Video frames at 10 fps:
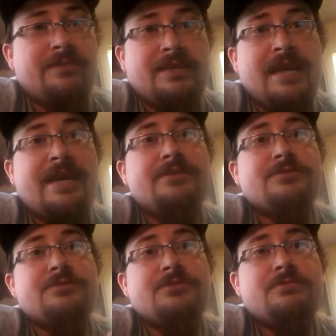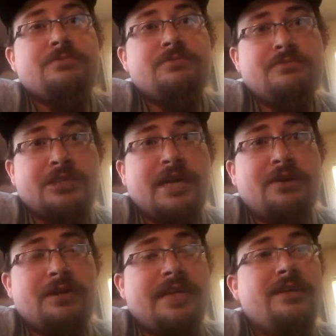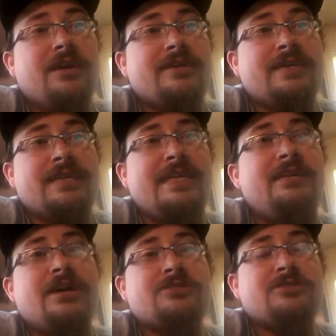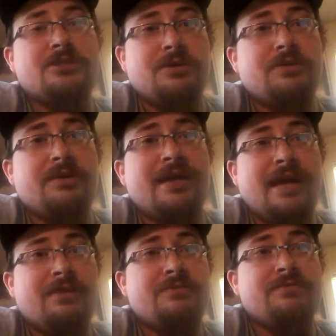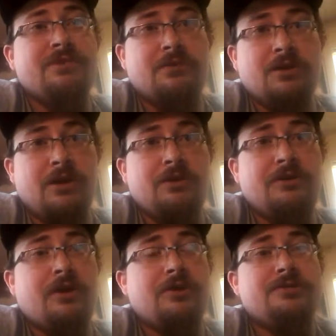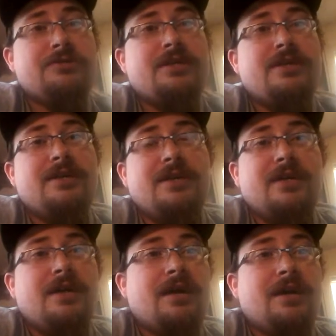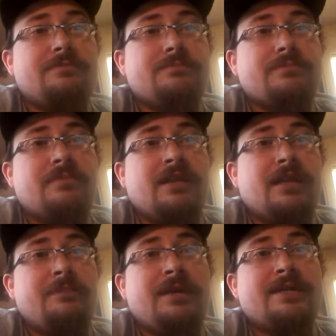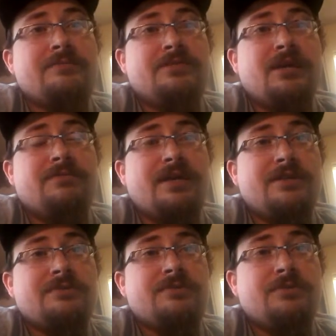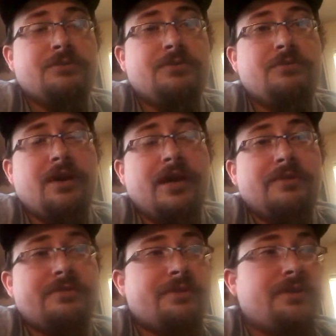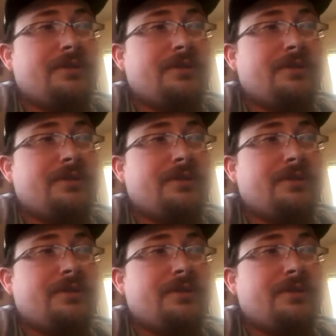Cain's child Enoch and Enoch's children have other daughters, and Lamech himself has 2 wives.